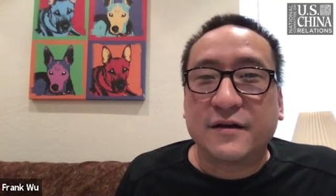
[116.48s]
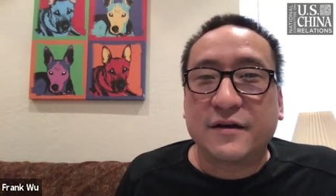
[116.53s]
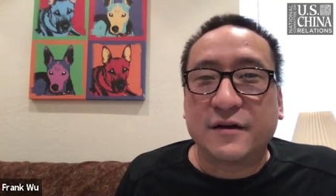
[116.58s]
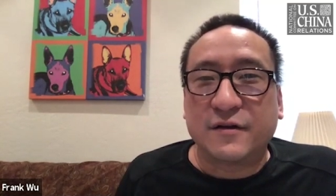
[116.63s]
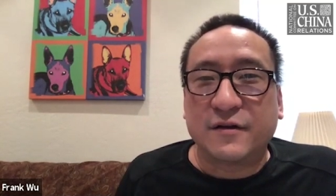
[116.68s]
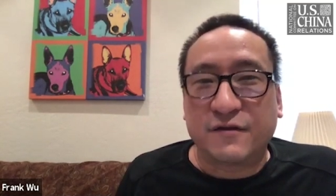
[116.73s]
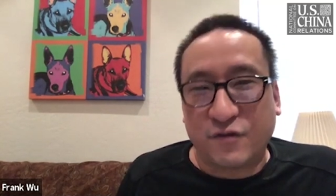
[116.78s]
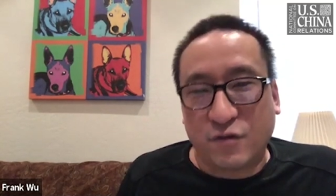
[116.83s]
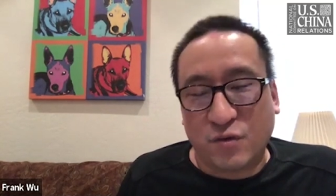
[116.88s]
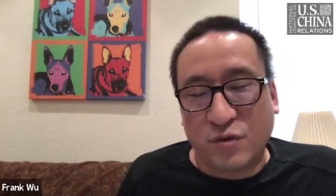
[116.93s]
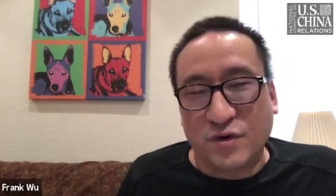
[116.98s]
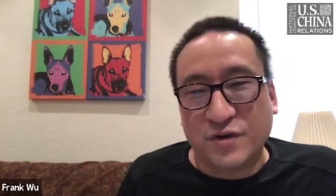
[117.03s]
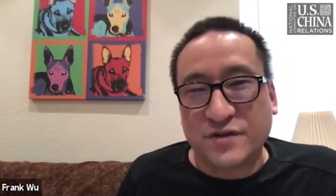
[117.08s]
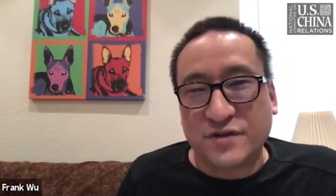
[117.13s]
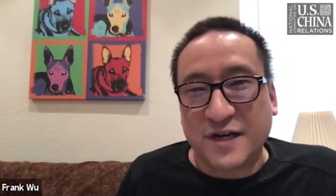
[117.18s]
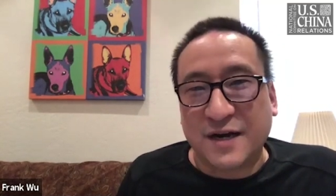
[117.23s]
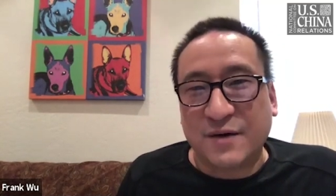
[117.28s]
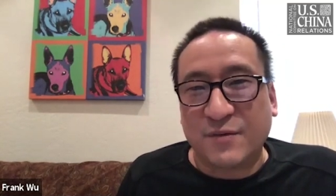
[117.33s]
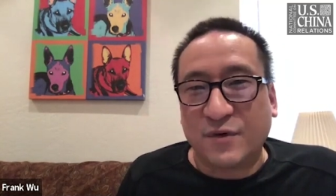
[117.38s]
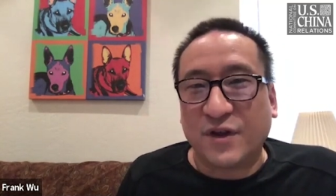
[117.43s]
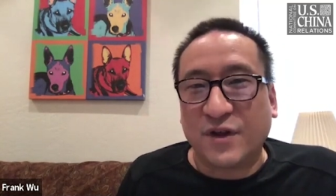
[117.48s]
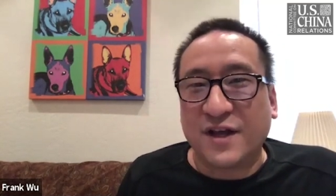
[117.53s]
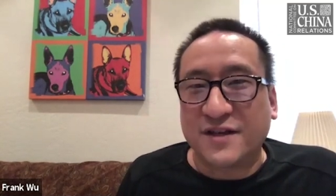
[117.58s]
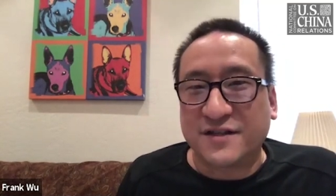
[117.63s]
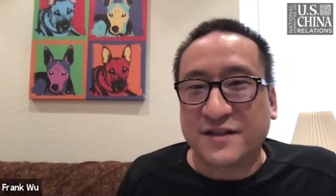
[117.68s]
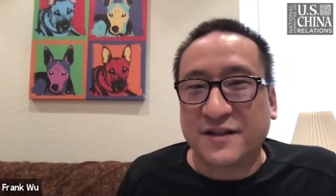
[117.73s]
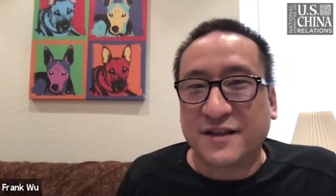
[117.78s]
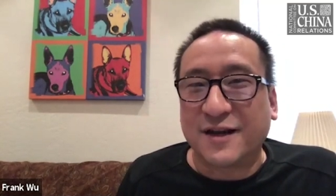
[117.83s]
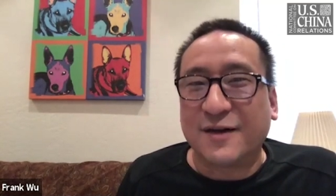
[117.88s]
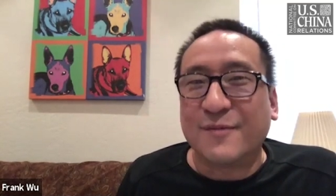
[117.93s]
Of course, not
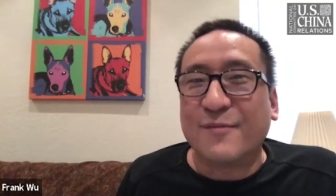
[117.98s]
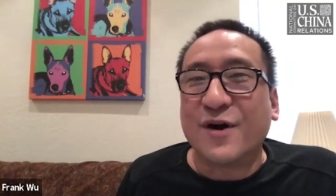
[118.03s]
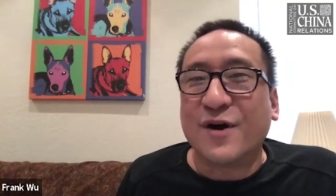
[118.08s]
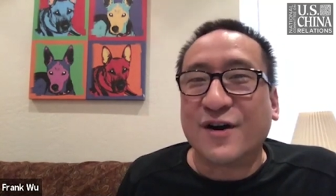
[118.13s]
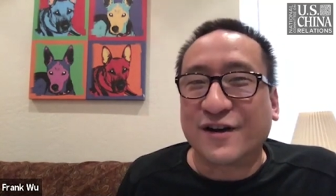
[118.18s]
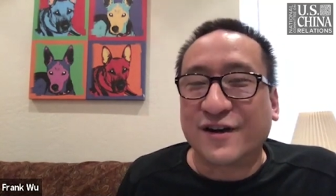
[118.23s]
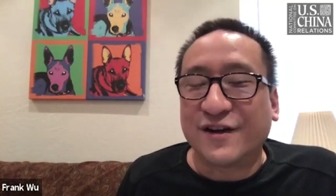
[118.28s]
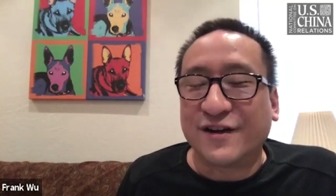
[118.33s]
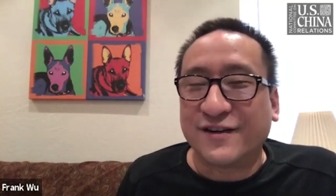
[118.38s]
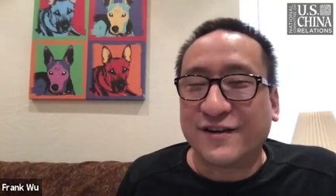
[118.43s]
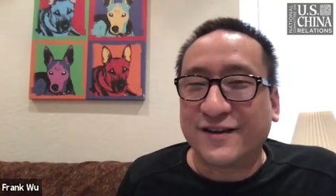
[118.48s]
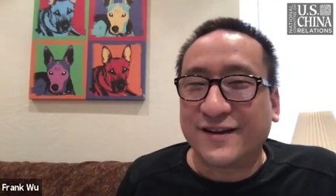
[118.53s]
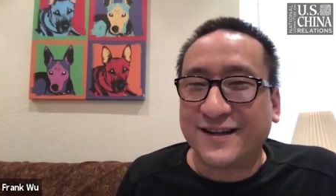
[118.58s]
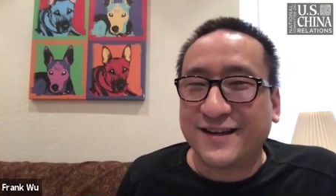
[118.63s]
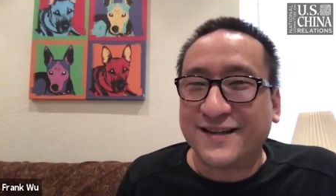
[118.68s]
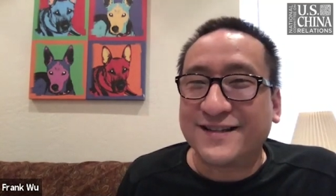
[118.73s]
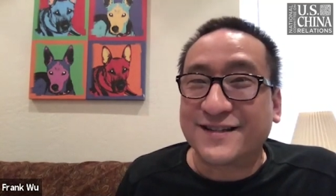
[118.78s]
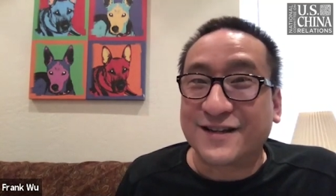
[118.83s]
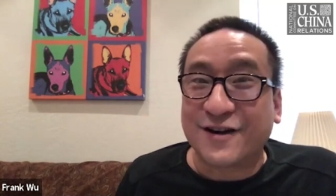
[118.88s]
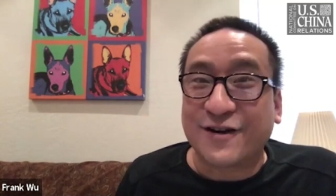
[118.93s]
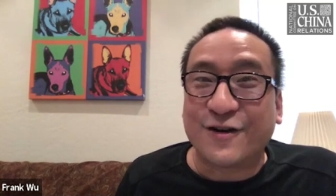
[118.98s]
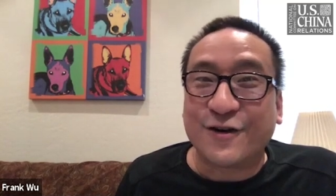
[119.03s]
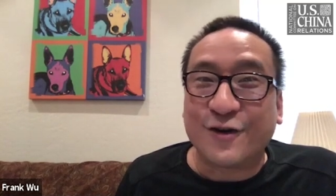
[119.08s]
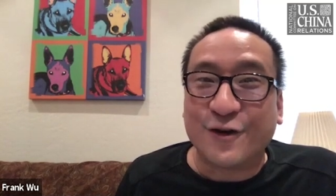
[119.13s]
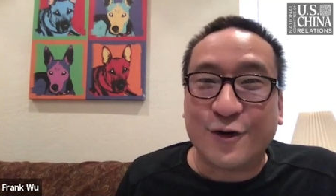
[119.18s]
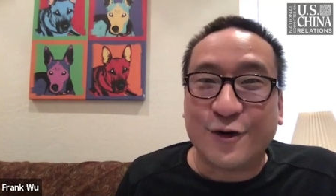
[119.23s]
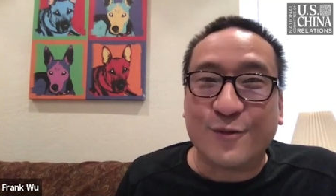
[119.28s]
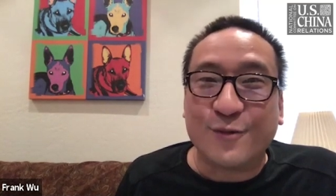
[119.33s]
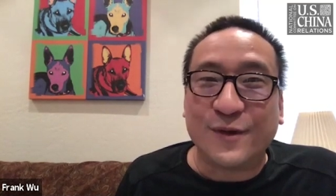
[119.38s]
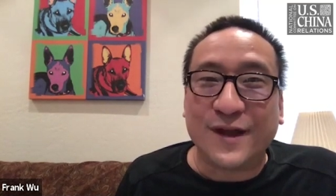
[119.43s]
realizing that America is our
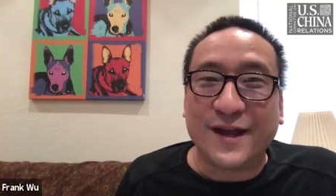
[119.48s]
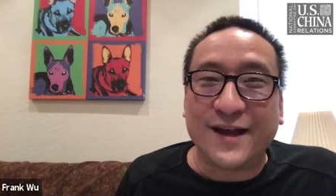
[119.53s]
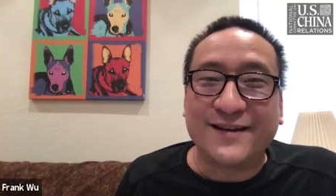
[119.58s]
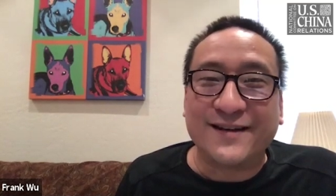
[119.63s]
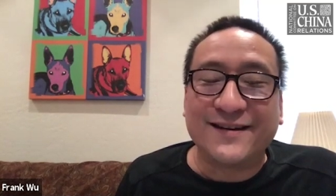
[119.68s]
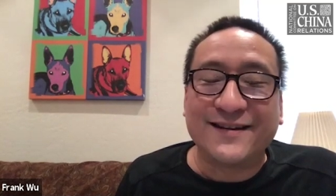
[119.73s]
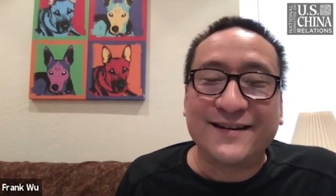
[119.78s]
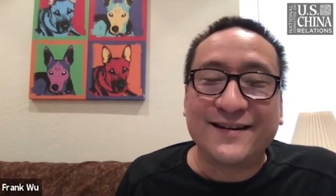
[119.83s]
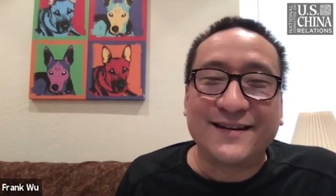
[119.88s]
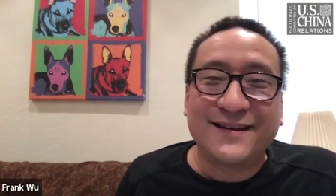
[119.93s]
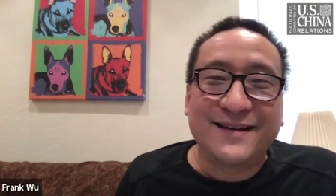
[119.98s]
homeland